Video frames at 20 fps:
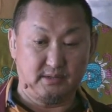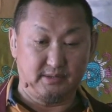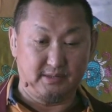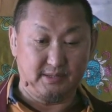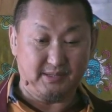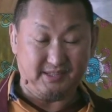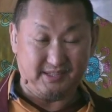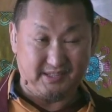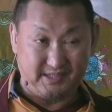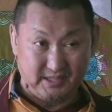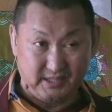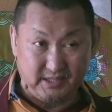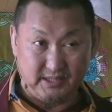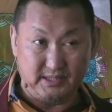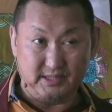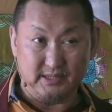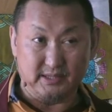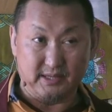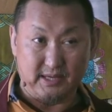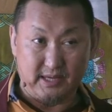the
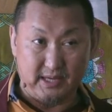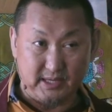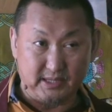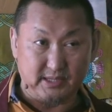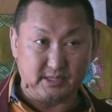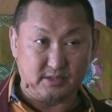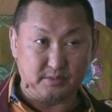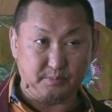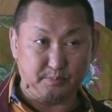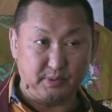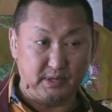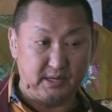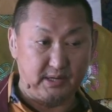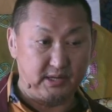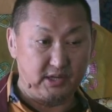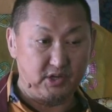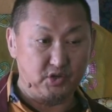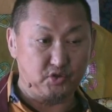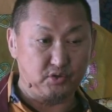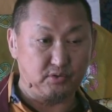teaching
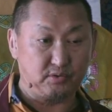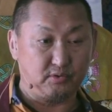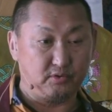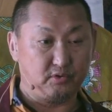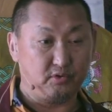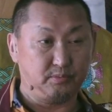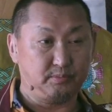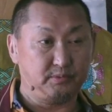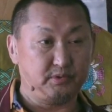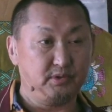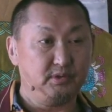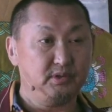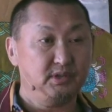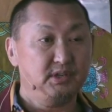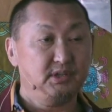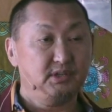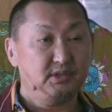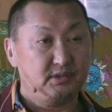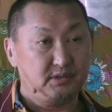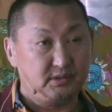explanation of the
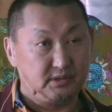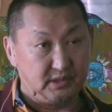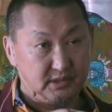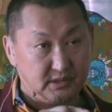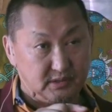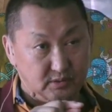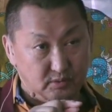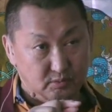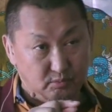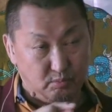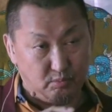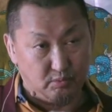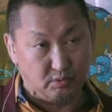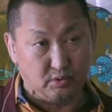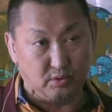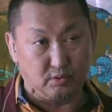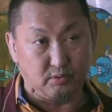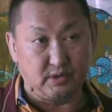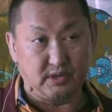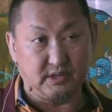is
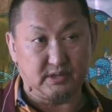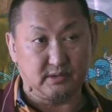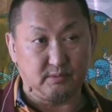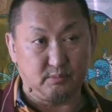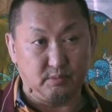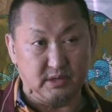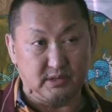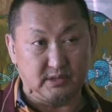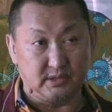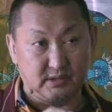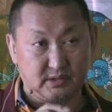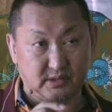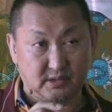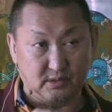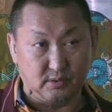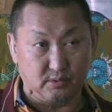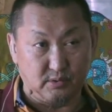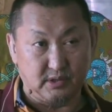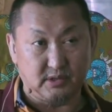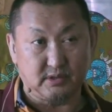correct, what is
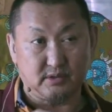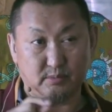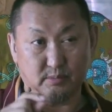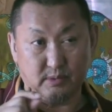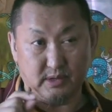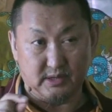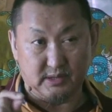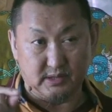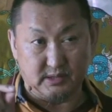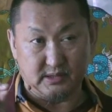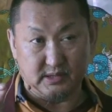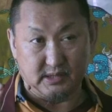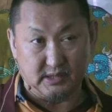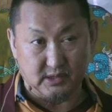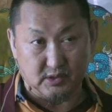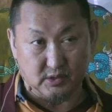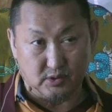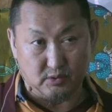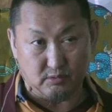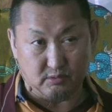correct, what is
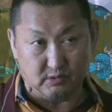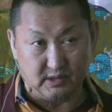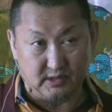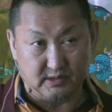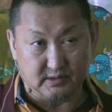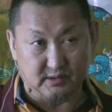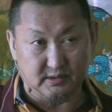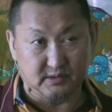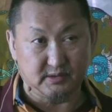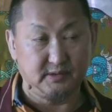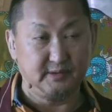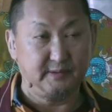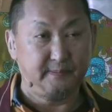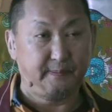incorrect.